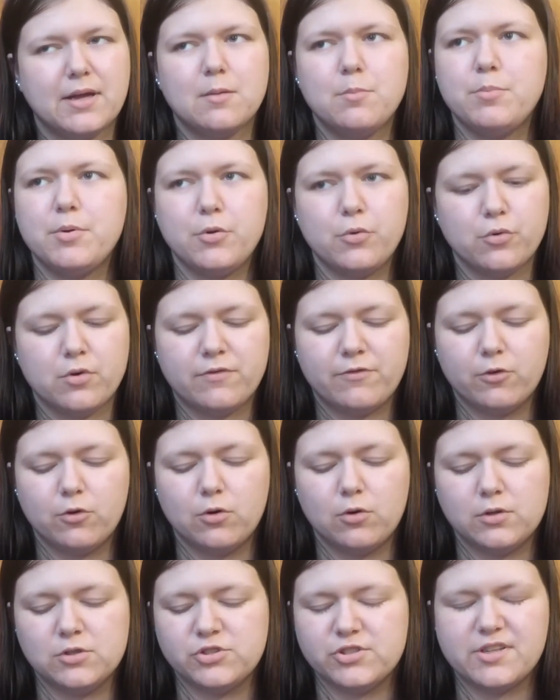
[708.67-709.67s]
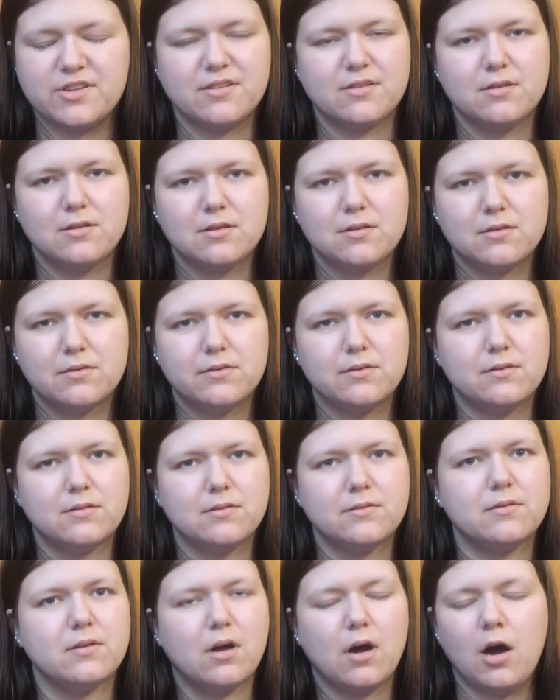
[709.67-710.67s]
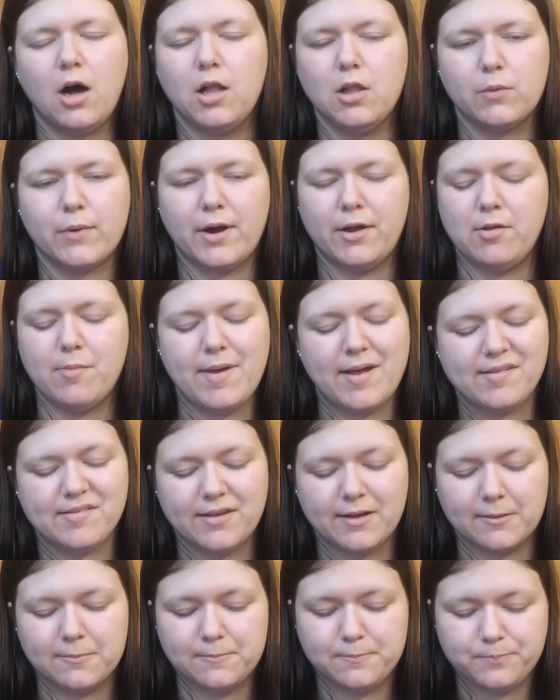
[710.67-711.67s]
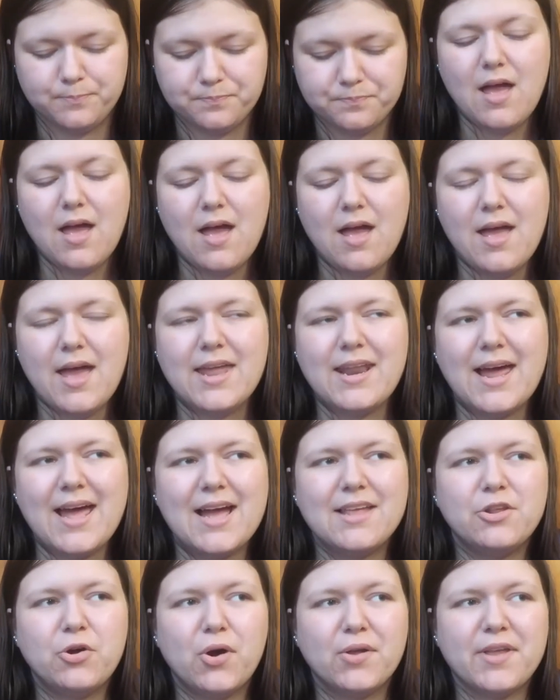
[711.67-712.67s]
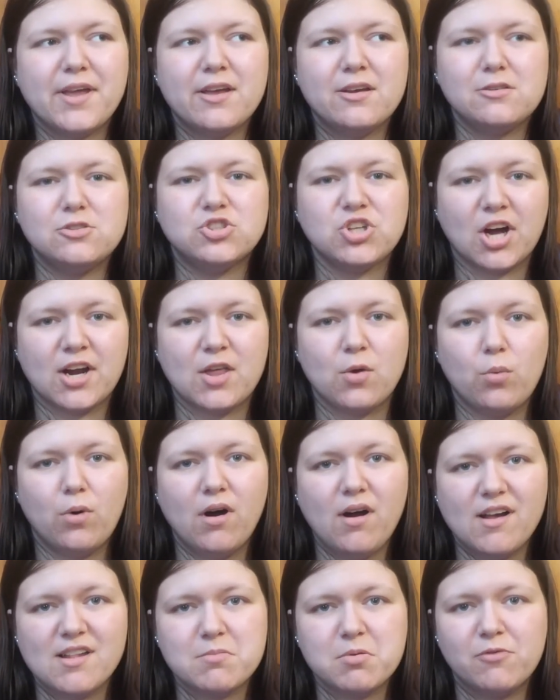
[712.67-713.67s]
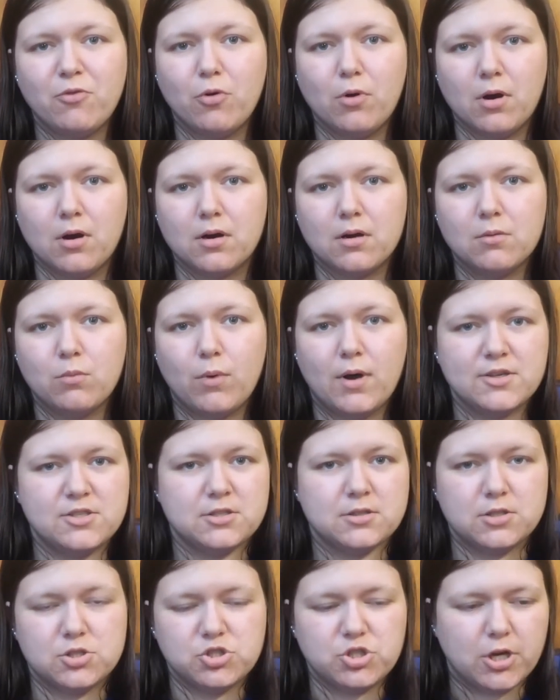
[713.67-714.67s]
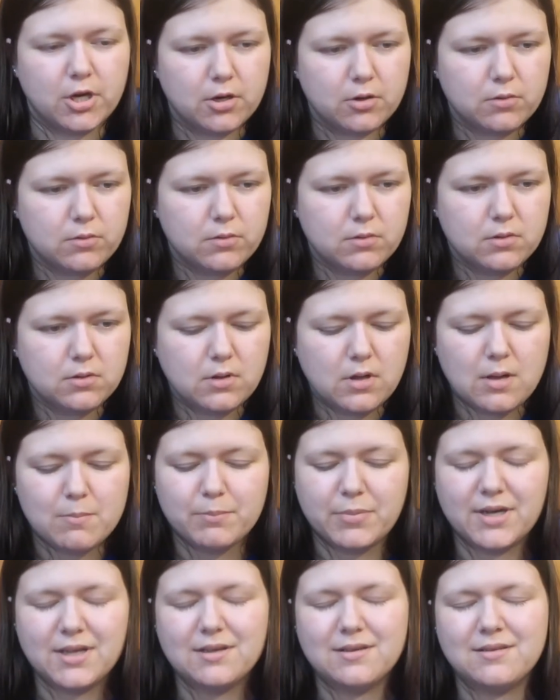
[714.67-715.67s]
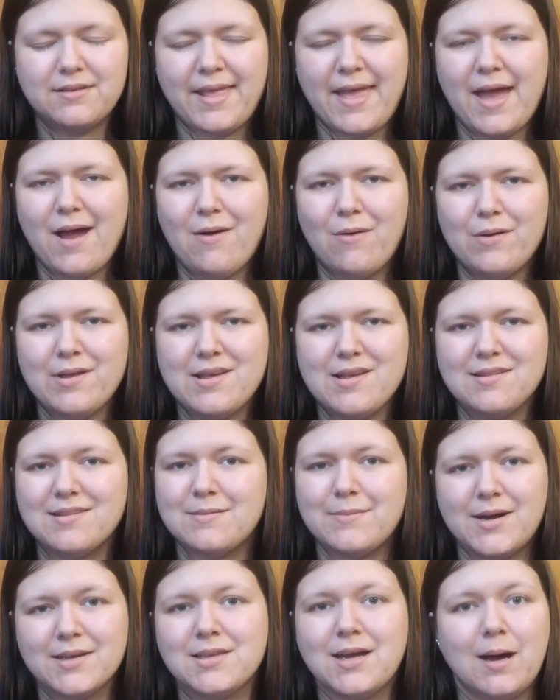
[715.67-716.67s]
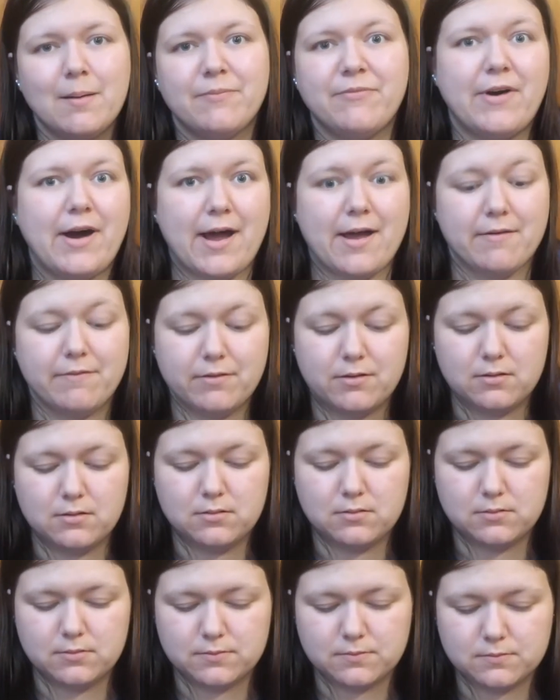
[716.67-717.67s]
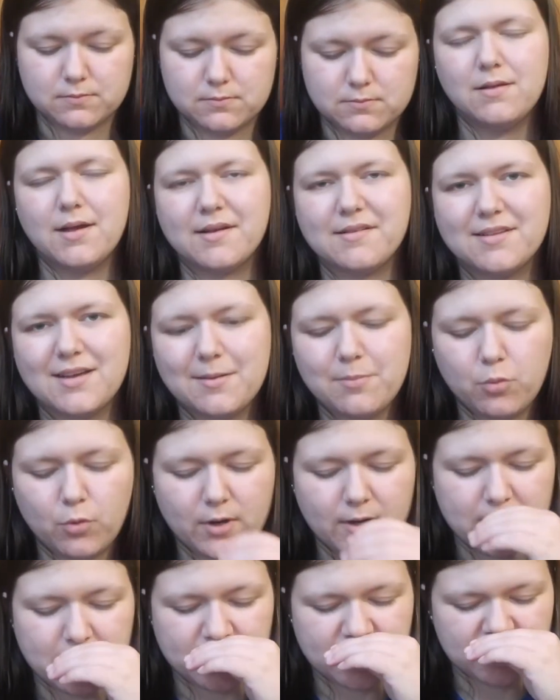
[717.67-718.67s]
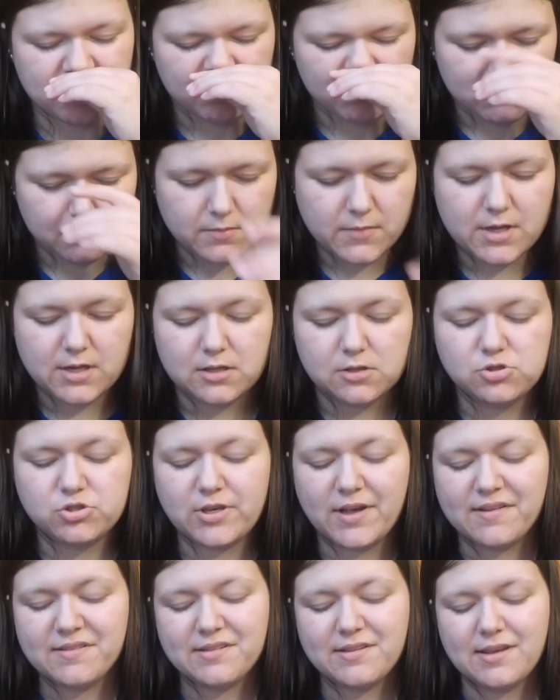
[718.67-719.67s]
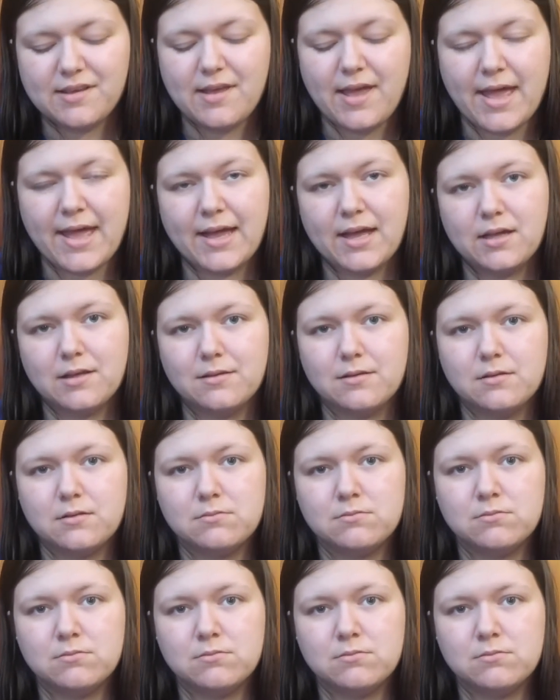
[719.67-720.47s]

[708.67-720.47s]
beautiful, and just all around amazing. And I had no idea who Johnny was before watching the show, but now he's in my top 5. Next up was Jesse and